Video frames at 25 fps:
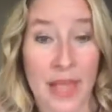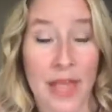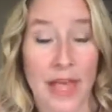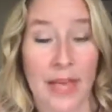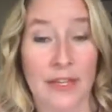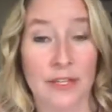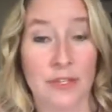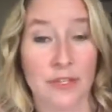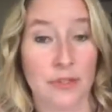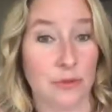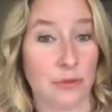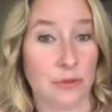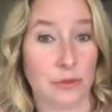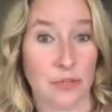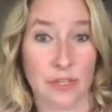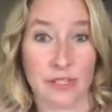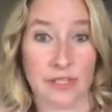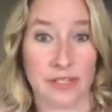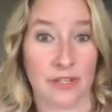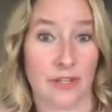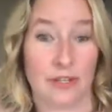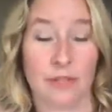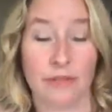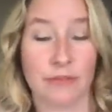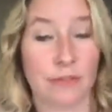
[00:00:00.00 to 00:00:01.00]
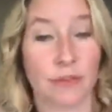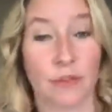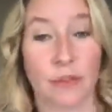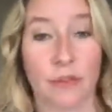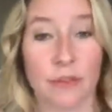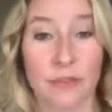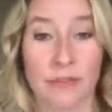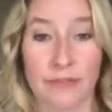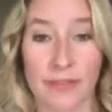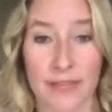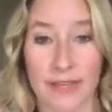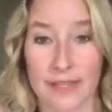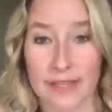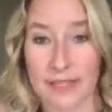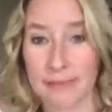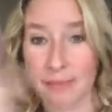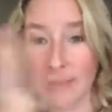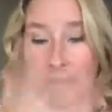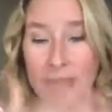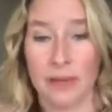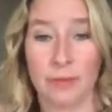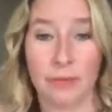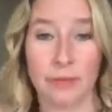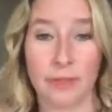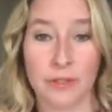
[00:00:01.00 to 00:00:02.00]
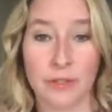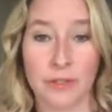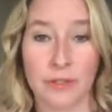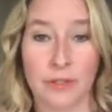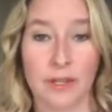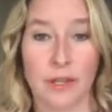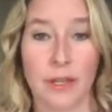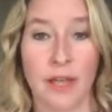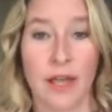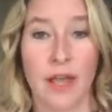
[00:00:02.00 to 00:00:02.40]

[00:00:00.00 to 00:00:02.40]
and do just like a full face makeup look.